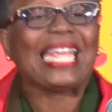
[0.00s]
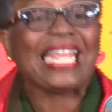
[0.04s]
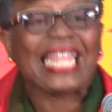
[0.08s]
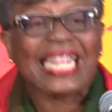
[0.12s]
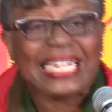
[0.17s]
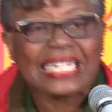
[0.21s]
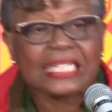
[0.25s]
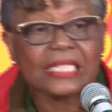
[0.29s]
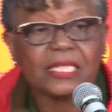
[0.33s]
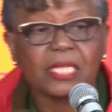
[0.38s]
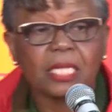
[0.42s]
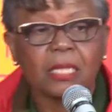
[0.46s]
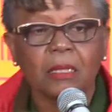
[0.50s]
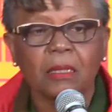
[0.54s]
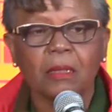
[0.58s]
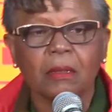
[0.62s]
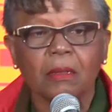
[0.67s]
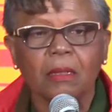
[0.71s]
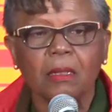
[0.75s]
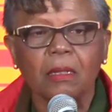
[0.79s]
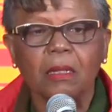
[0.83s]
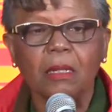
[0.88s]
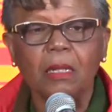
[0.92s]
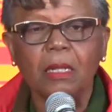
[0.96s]
eat.
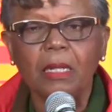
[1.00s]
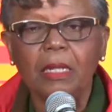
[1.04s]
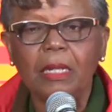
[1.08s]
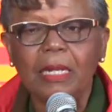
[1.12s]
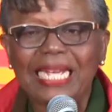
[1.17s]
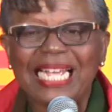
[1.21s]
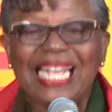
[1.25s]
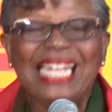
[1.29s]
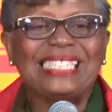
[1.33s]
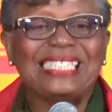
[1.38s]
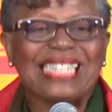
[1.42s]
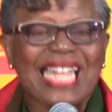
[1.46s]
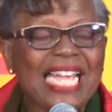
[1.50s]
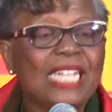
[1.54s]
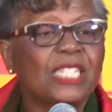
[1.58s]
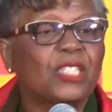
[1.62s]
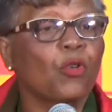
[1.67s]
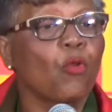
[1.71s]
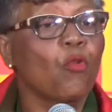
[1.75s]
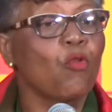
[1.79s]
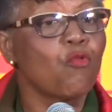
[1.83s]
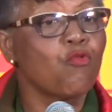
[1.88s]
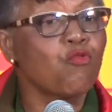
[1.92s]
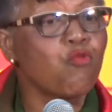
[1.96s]
It
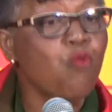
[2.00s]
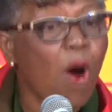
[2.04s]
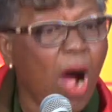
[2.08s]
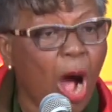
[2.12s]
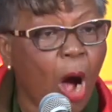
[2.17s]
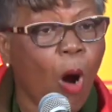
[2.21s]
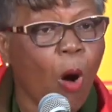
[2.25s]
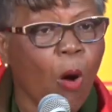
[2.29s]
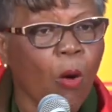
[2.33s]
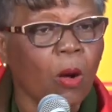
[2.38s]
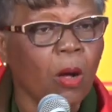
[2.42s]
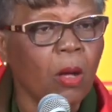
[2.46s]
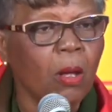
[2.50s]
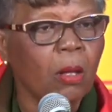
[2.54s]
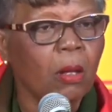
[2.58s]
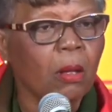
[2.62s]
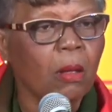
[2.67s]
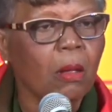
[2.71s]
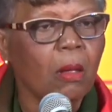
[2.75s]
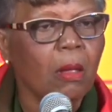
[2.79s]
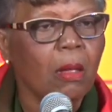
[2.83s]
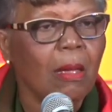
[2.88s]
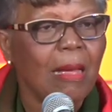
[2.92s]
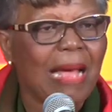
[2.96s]
is wrong.
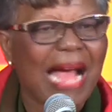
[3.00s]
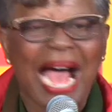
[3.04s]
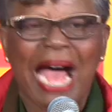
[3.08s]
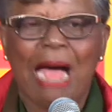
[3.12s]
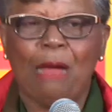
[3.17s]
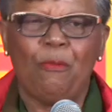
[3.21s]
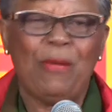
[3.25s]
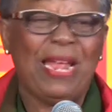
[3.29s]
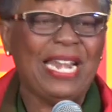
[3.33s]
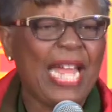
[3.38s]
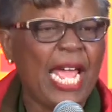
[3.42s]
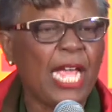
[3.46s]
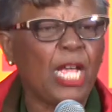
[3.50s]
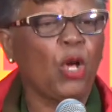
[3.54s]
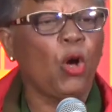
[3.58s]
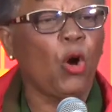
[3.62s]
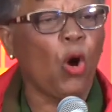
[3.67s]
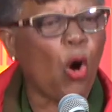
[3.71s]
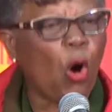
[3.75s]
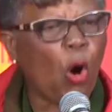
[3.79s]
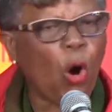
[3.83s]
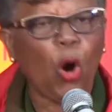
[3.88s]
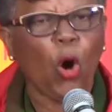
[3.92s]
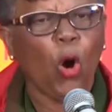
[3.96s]
And when I
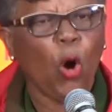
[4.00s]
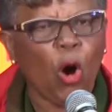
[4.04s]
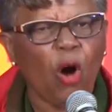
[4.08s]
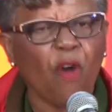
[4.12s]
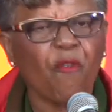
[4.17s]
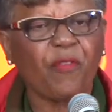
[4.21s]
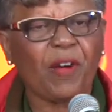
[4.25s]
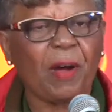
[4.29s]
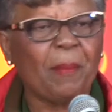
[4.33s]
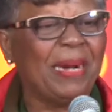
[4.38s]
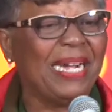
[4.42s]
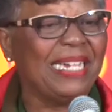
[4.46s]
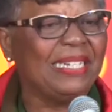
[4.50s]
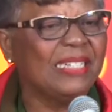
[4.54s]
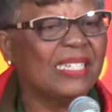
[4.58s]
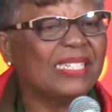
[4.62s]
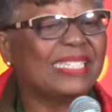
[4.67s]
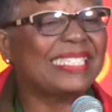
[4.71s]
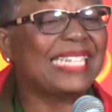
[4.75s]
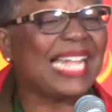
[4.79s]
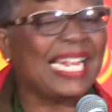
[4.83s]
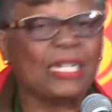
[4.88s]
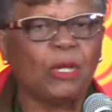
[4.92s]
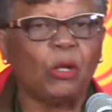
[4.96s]
go over by the
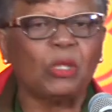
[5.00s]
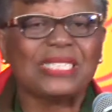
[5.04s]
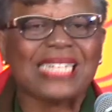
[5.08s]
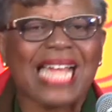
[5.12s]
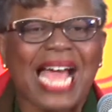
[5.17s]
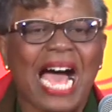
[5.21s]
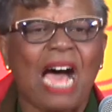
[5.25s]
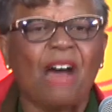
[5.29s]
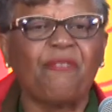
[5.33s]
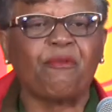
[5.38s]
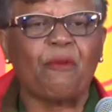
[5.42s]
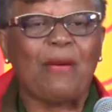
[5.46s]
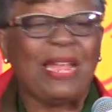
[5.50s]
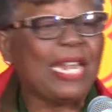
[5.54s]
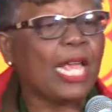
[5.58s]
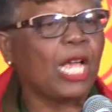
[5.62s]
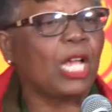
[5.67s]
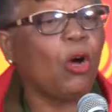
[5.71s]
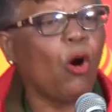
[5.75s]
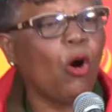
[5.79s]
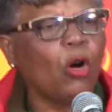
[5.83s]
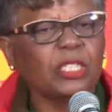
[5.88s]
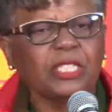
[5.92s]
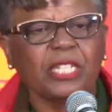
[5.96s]
cenotaph, when I
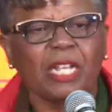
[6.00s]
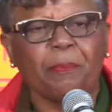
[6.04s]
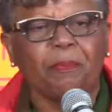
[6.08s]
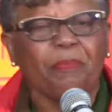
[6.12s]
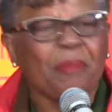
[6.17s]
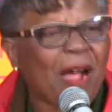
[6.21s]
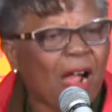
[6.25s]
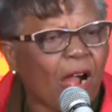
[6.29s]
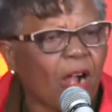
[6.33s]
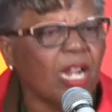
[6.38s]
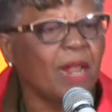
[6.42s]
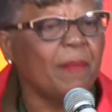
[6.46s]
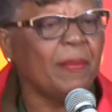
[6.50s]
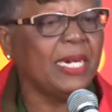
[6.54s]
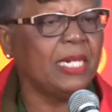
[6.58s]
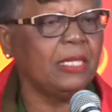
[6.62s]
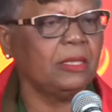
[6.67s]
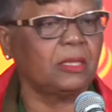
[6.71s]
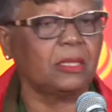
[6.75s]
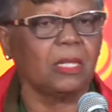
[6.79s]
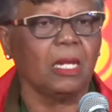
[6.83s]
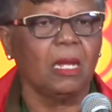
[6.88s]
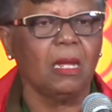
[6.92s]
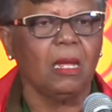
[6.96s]
go to
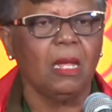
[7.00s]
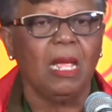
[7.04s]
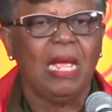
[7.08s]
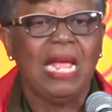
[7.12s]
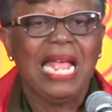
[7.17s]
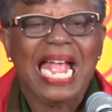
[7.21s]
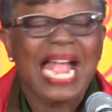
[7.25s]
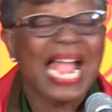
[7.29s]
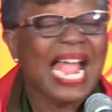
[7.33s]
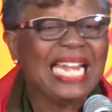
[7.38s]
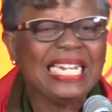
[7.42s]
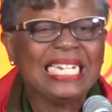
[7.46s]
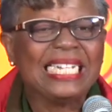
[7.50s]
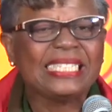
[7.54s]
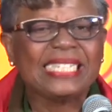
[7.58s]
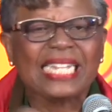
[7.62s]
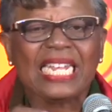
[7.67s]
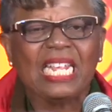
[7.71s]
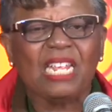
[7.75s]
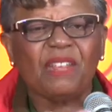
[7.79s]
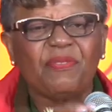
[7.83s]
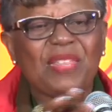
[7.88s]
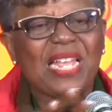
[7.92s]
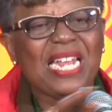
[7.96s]
Parliament, any
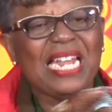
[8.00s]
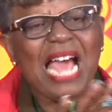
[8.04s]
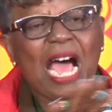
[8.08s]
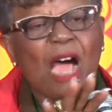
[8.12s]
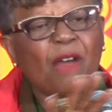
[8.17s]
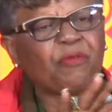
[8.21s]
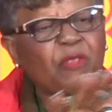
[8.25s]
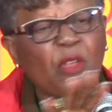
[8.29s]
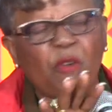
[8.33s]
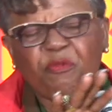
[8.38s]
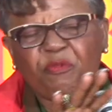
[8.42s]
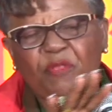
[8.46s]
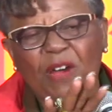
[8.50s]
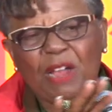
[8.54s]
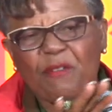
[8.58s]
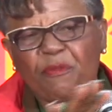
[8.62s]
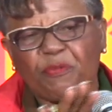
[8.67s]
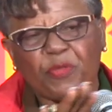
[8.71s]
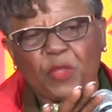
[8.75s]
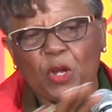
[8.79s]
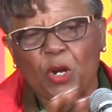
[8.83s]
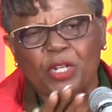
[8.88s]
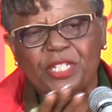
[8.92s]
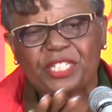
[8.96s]
evening after
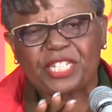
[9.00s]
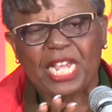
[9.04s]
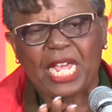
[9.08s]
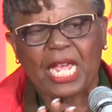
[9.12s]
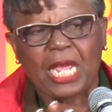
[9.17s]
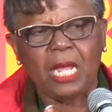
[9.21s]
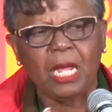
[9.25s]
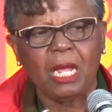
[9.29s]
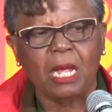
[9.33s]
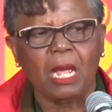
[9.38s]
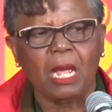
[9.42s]
5:30,